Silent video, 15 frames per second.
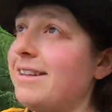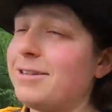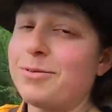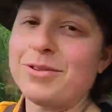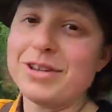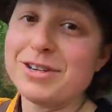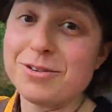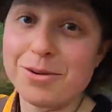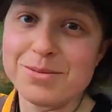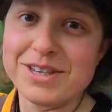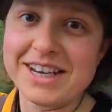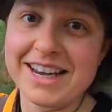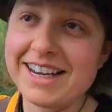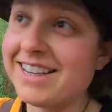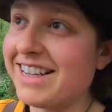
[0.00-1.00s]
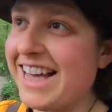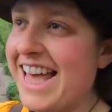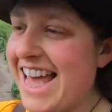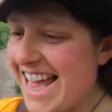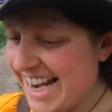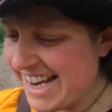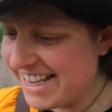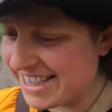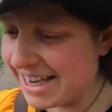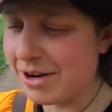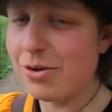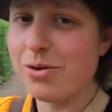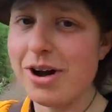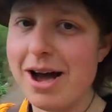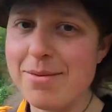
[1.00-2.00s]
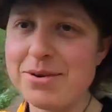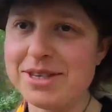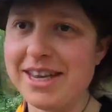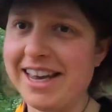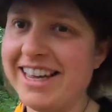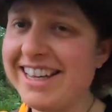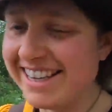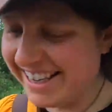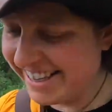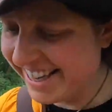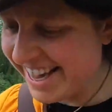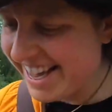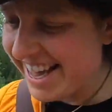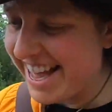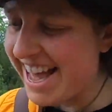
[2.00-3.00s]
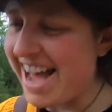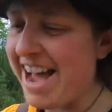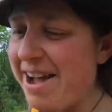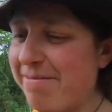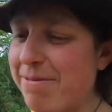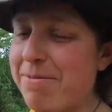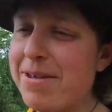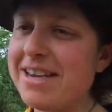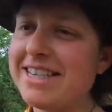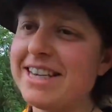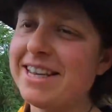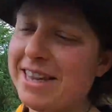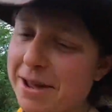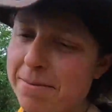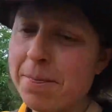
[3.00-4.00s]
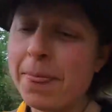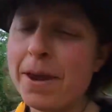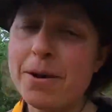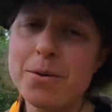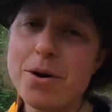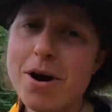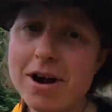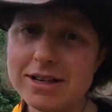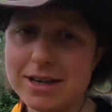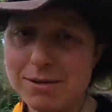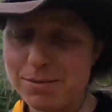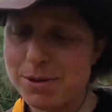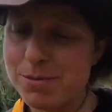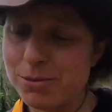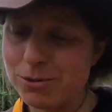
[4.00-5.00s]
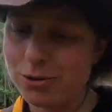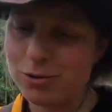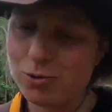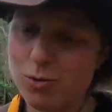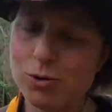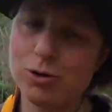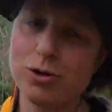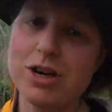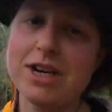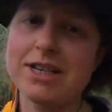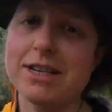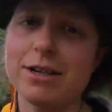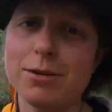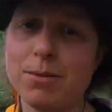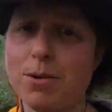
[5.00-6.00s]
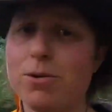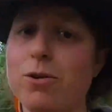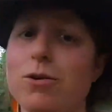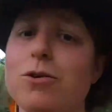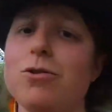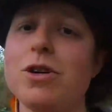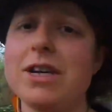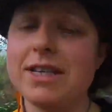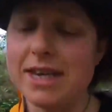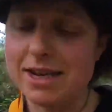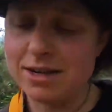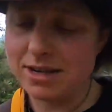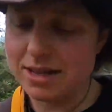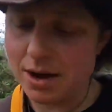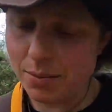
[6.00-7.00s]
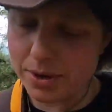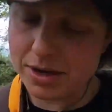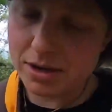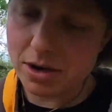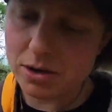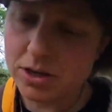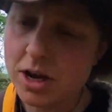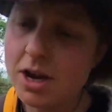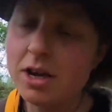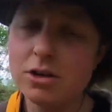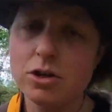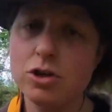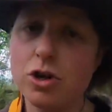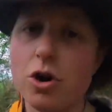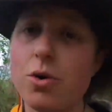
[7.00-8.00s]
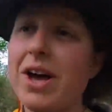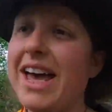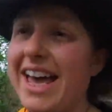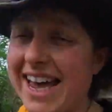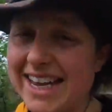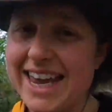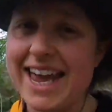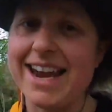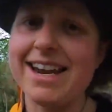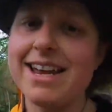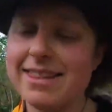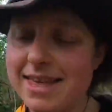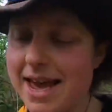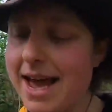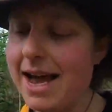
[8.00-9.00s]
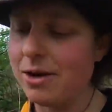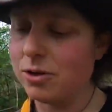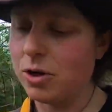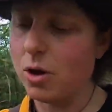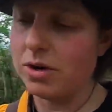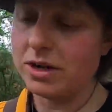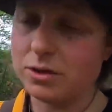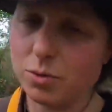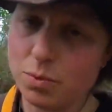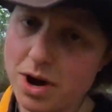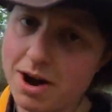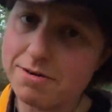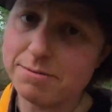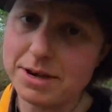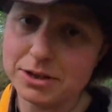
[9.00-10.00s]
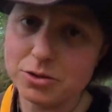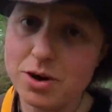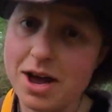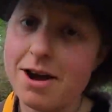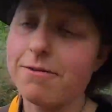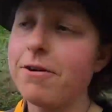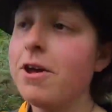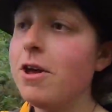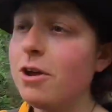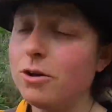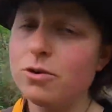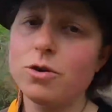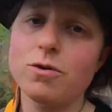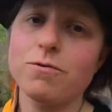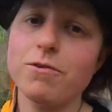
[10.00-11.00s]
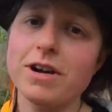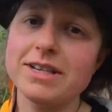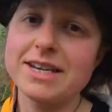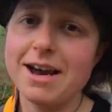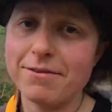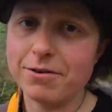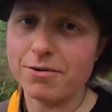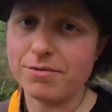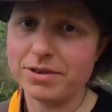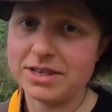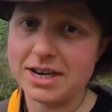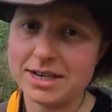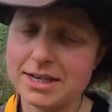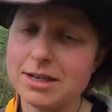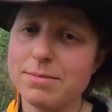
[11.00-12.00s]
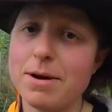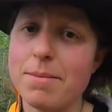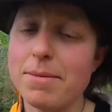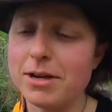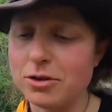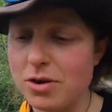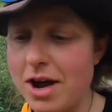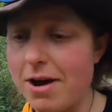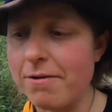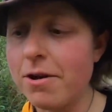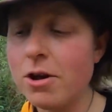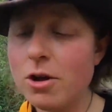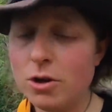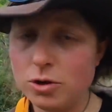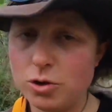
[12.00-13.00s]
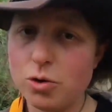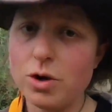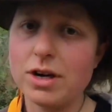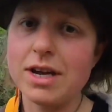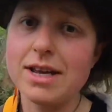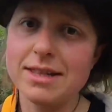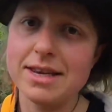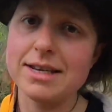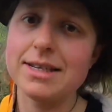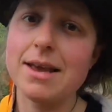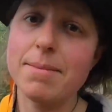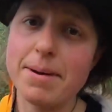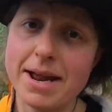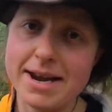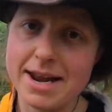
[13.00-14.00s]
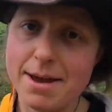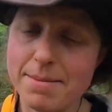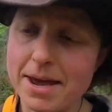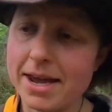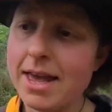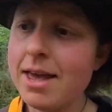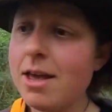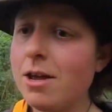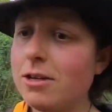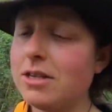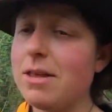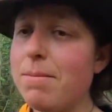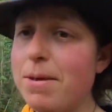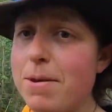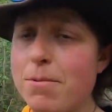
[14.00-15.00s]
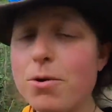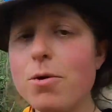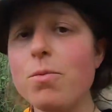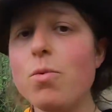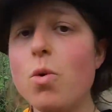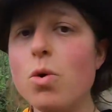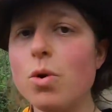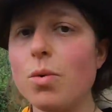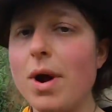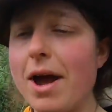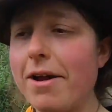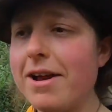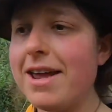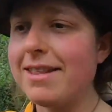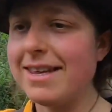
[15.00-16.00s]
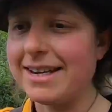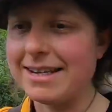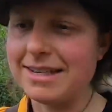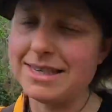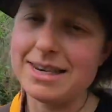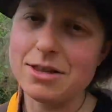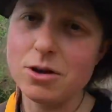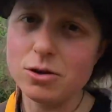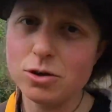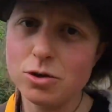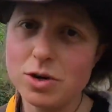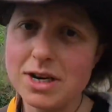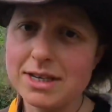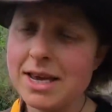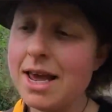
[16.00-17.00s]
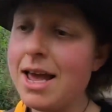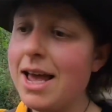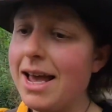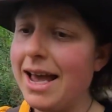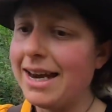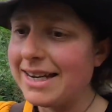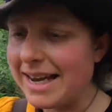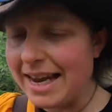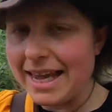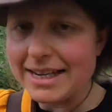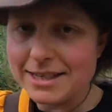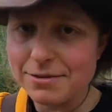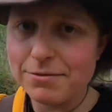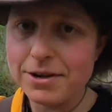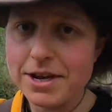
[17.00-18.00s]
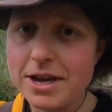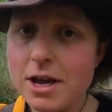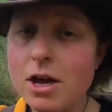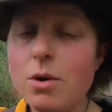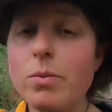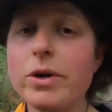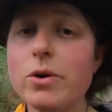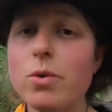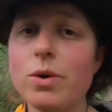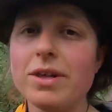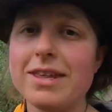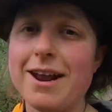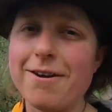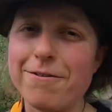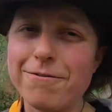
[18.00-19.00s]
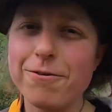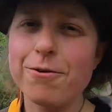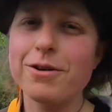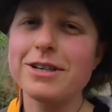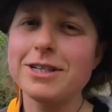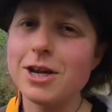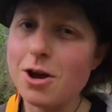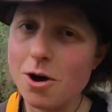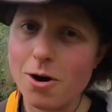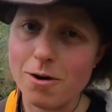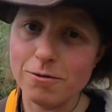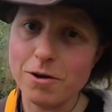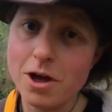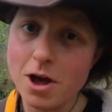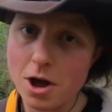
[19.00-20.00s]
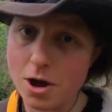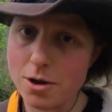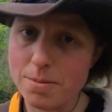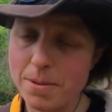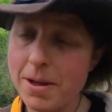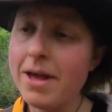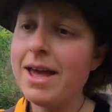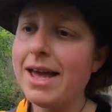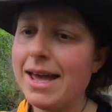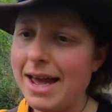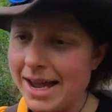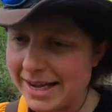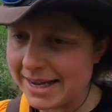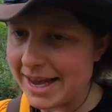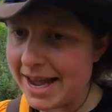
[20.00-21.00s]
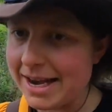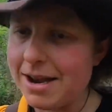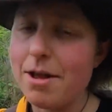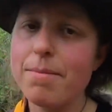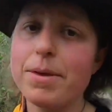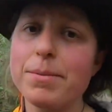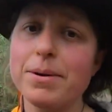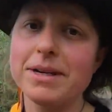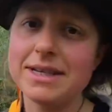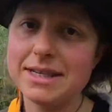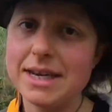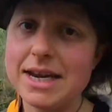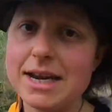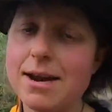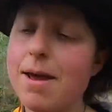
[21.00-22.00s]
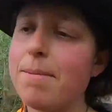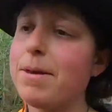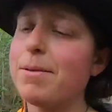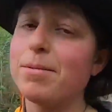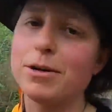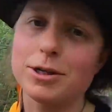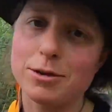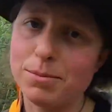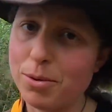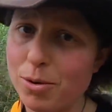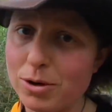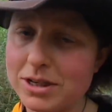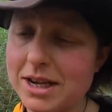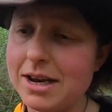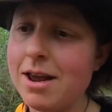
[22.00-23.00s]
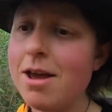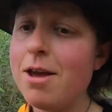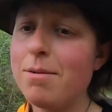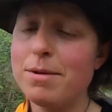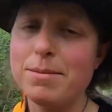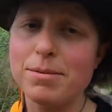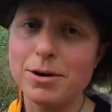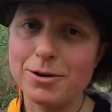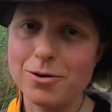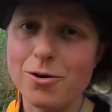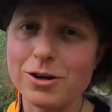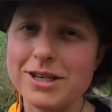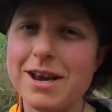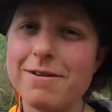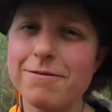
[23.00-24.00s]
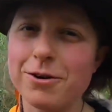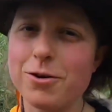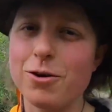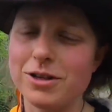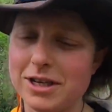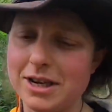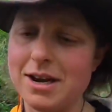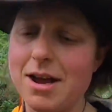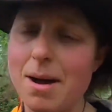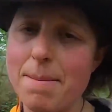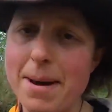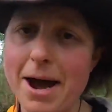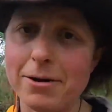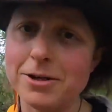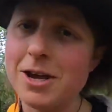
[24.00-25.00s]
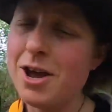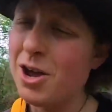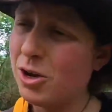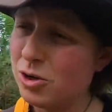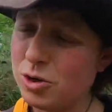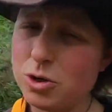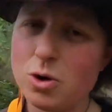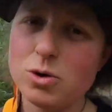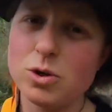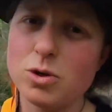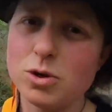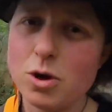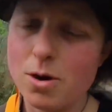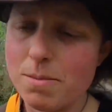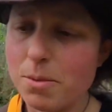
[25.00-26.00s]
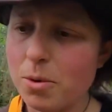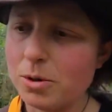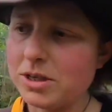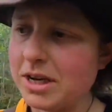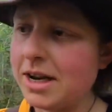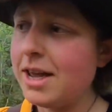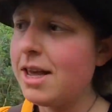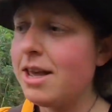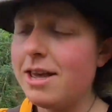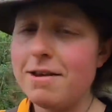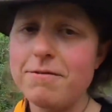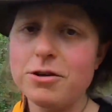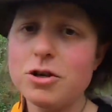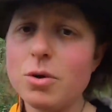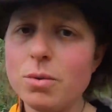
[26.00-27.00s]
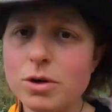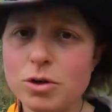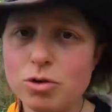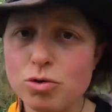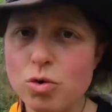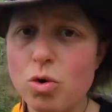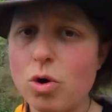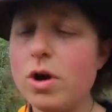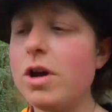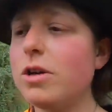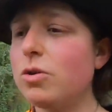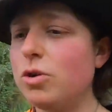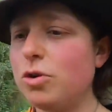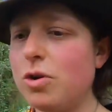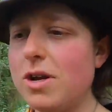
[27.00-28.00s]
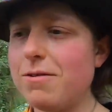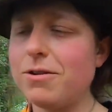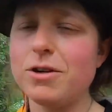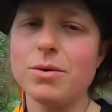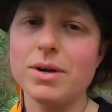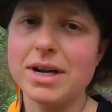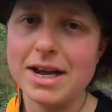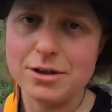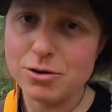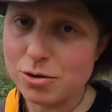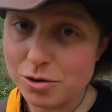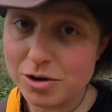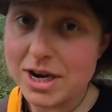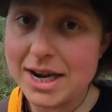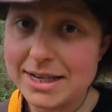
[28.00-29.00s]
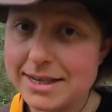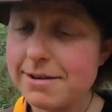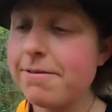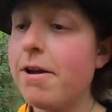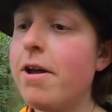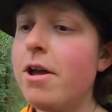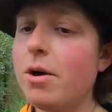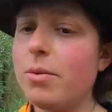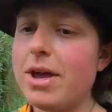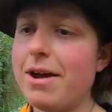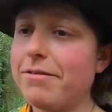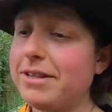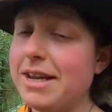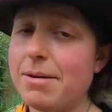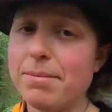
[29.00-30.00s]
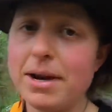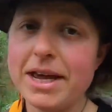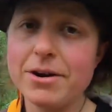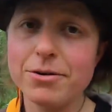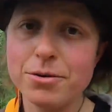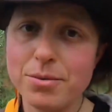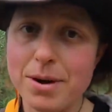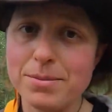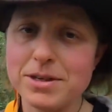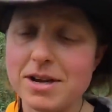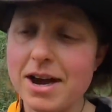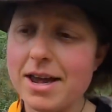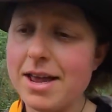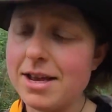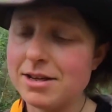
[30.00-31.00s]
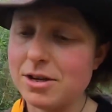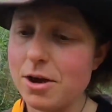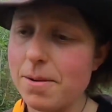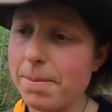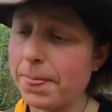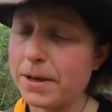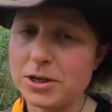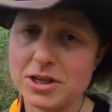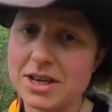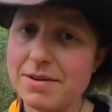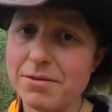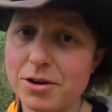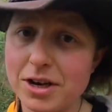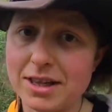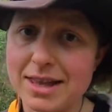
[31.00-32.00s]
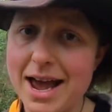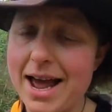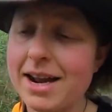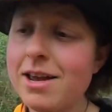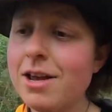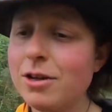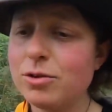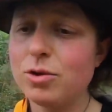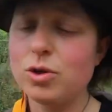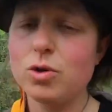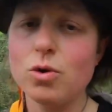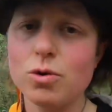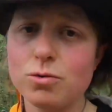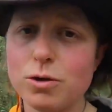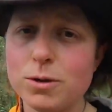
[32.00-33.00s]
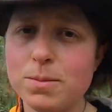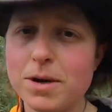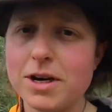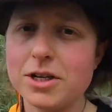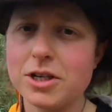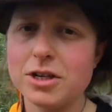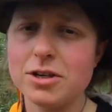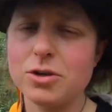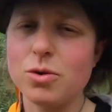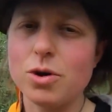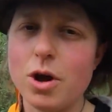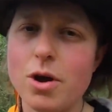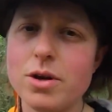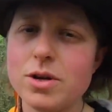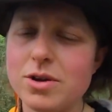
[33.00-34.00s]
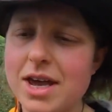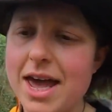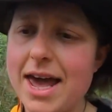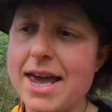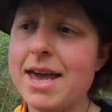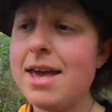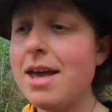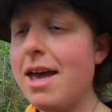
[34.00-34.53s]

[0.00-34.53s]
So when they stop singing, it's like, oh, Abbie's here. But basically, we're asking people to draw trees and to put those trees into their windows to show, again, their household is aware of mental health, not afraid to have conversations about mental health during this pandemic. So then people can walk around and they can see those trees, and collectively, we're calling that a forest of hope. Again, people are seen, people are supported, people are not forgotten about. So, so, so important. If you don't want to draw your tree, if you don't want to get too creative, we have a template on the website, so just have a look at that. So songthrushproductions.co.uk.